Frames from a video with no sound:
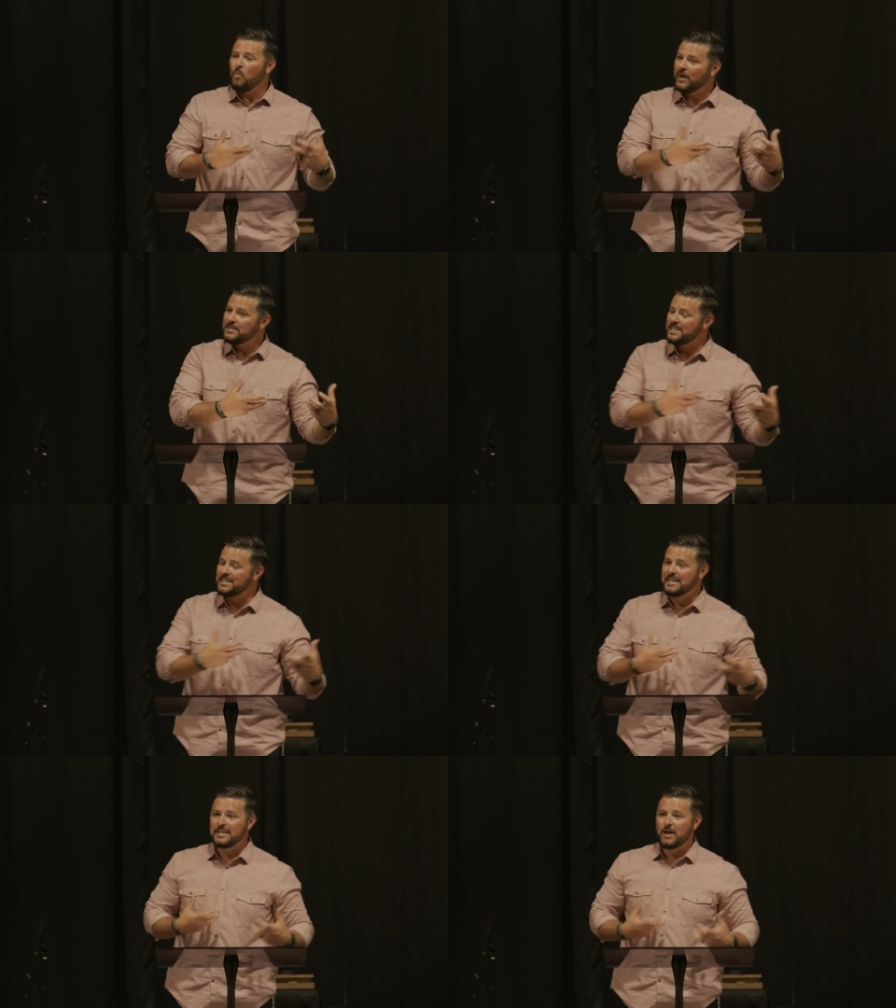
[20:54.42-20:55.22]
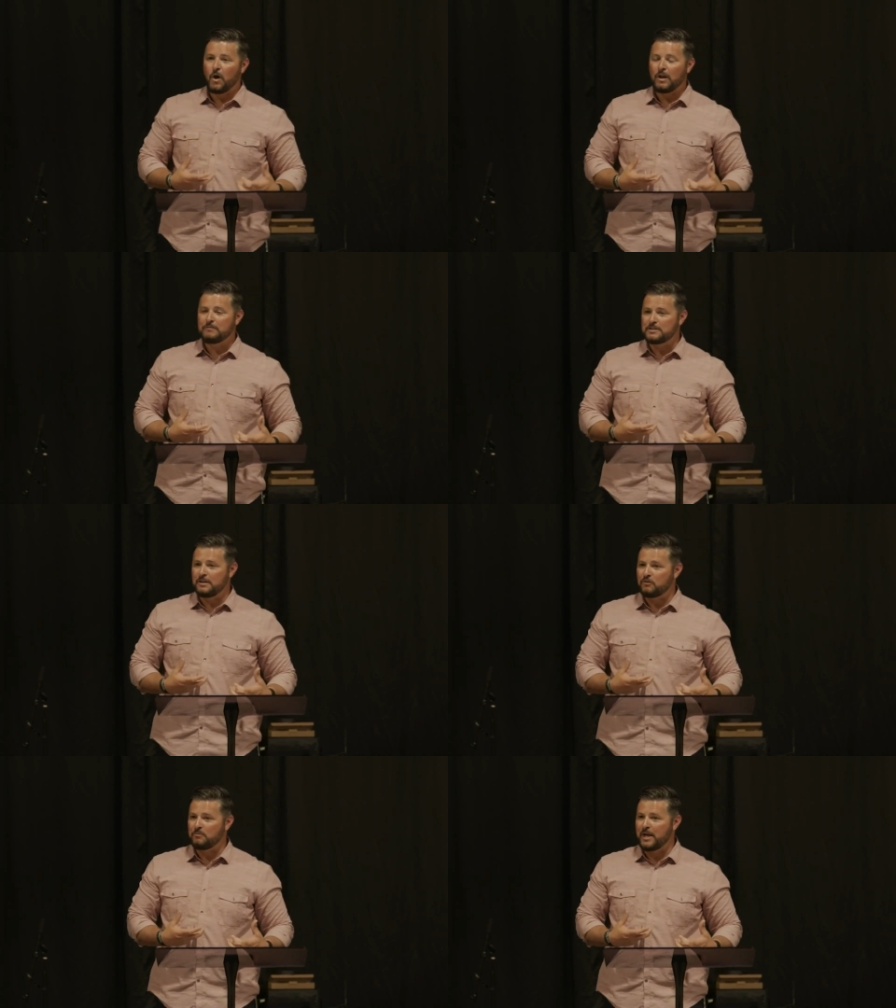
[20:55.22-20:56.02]
Where is he getting all of
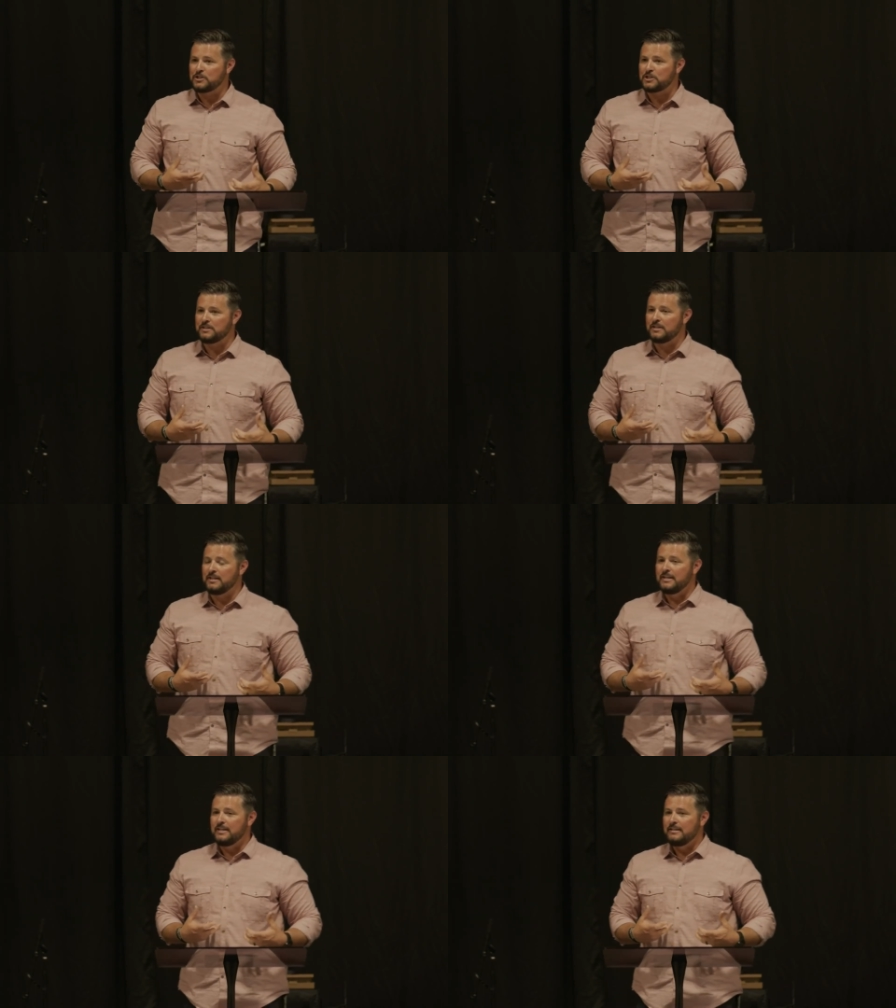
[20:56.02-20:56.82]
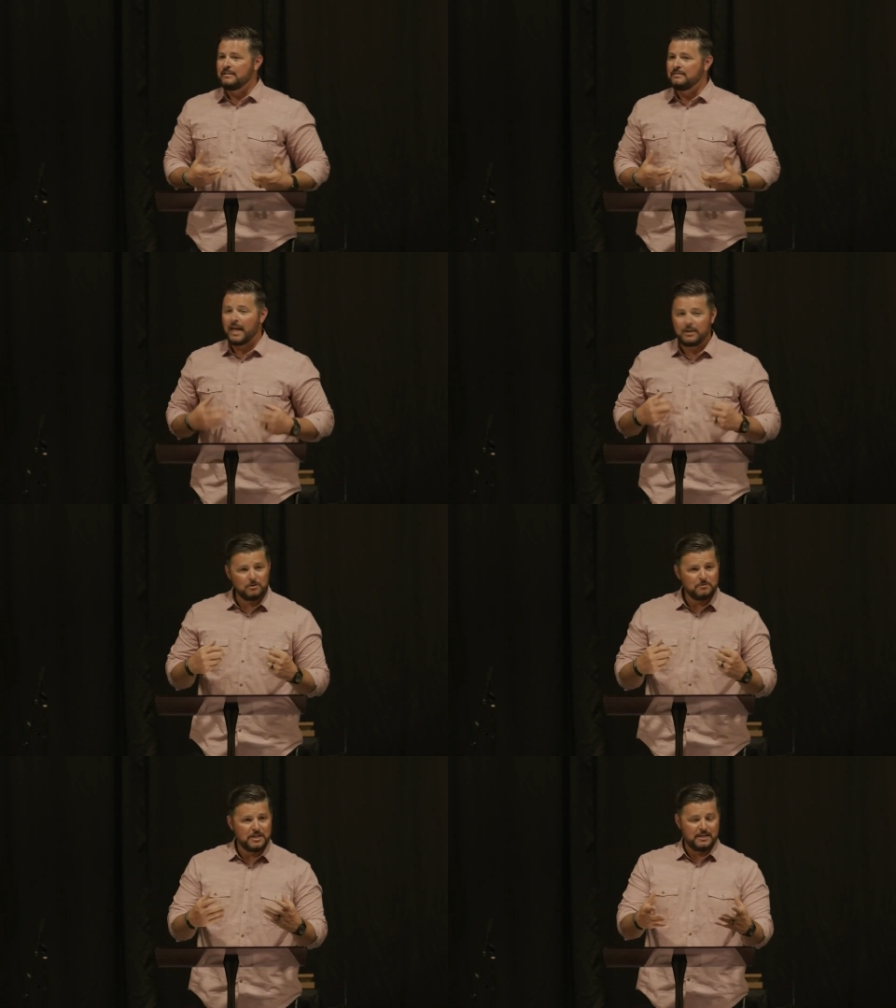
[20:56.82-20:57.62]
this information
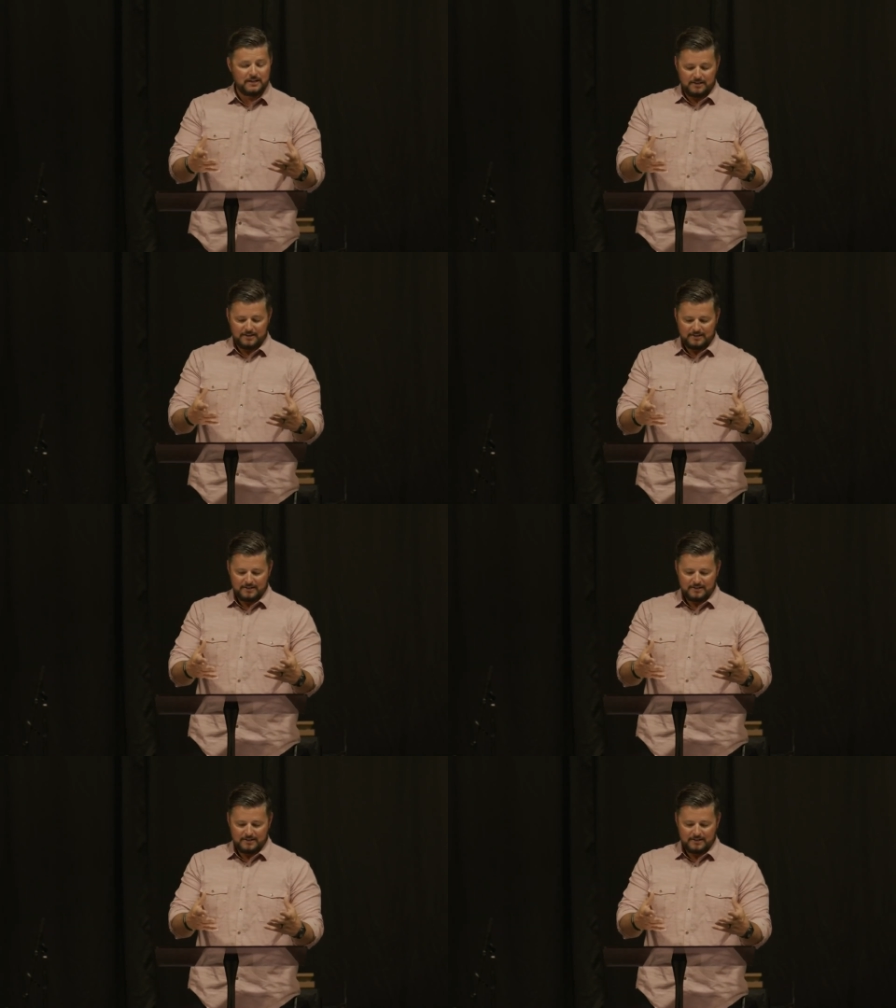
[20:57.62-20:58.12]
that you need?